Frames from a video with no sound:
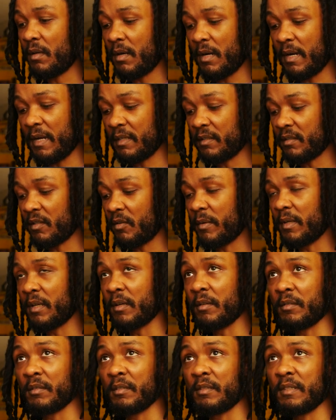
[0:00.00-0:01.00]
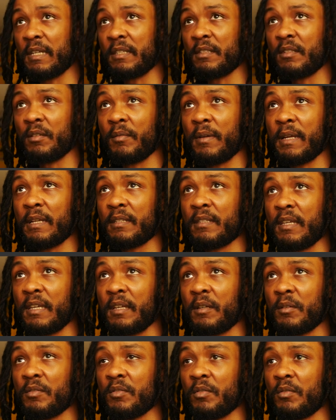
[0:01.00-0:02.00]
All right, so we're gonna take the
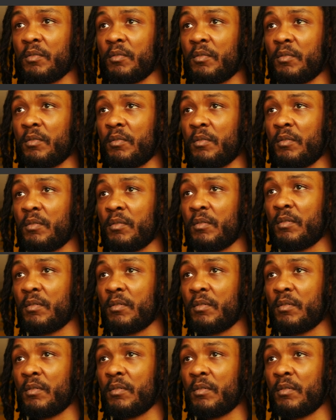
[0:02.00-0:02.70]
rectangle tool,